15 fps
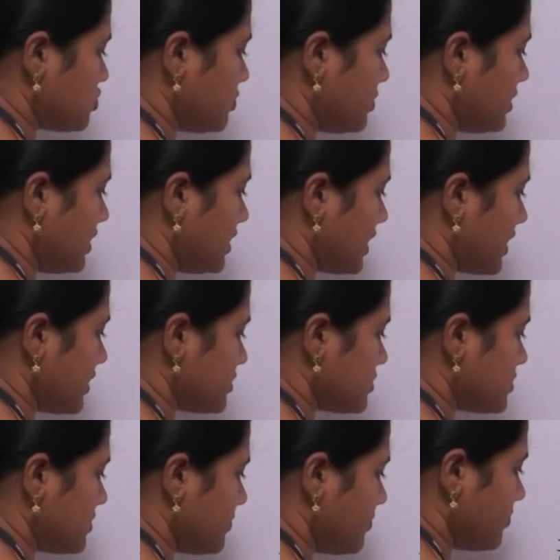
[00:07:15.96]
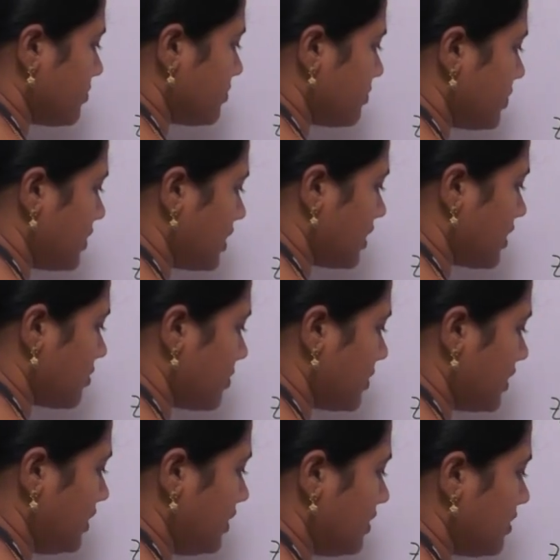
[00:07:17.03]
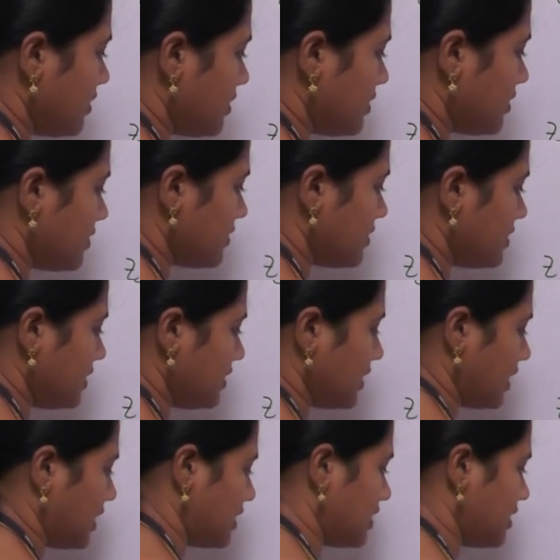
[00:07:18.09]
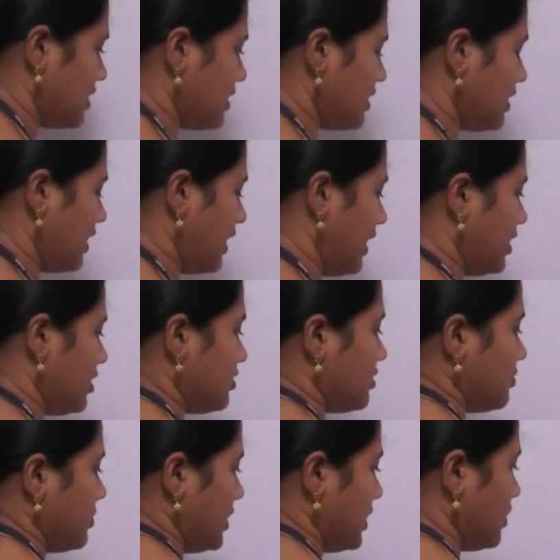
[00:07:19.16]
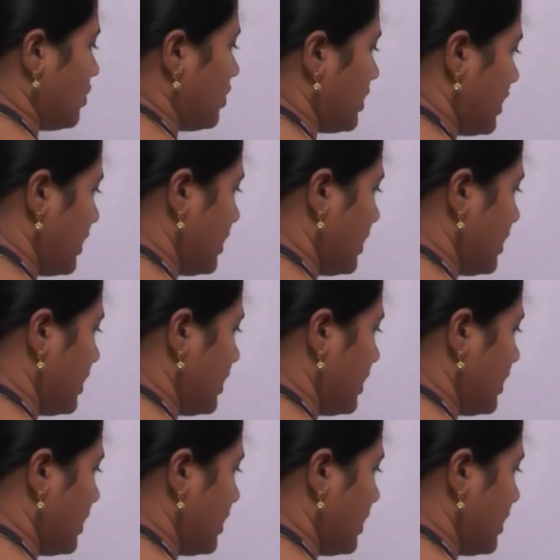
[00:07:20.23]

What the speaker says: to B dash PR by the TR. And the B0